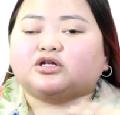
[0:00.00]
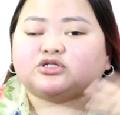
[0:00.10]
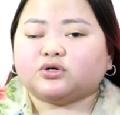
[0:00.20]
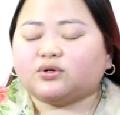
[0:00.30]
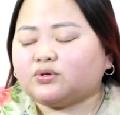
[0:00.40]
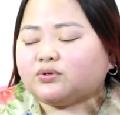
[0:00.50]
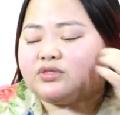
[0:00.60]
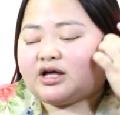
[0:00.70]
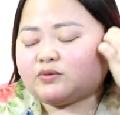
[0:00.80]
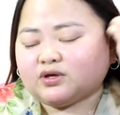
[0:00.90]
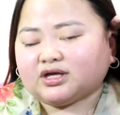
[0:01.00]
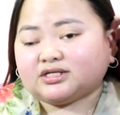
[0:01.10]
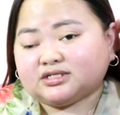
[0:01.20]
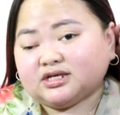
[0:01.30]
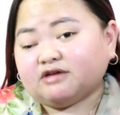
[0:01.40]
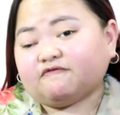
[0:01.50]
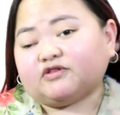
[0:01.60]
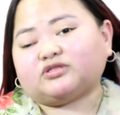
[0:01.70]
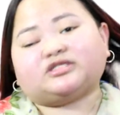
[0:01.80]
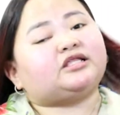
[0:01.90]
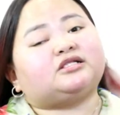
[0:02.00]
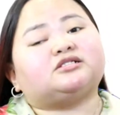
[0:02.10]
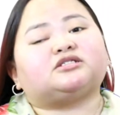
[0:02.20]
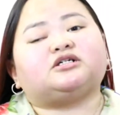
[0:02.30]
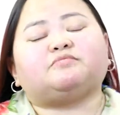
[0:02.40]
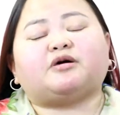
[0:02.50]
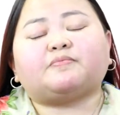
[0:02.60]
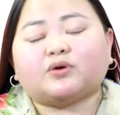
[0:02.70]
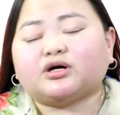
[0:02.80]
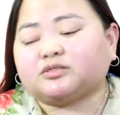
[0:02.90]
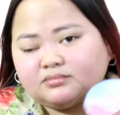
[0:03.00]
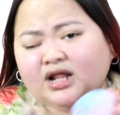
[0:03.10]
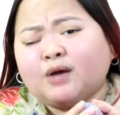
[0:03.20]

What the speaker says: so that we can see if it settles on my pores.